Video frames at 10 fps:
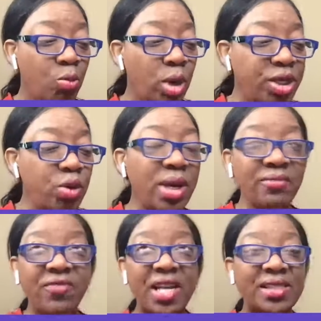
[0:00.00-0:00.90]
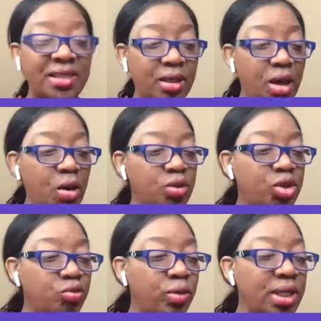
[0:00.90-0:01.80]
When you invest in a
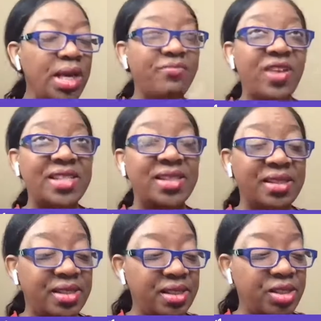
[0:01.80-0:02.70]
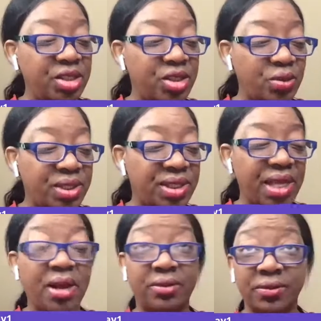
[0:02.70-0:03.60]
coach, you really invest into
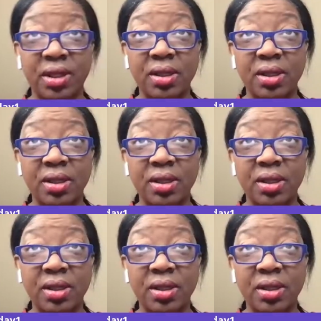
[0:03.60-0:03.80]
yourself,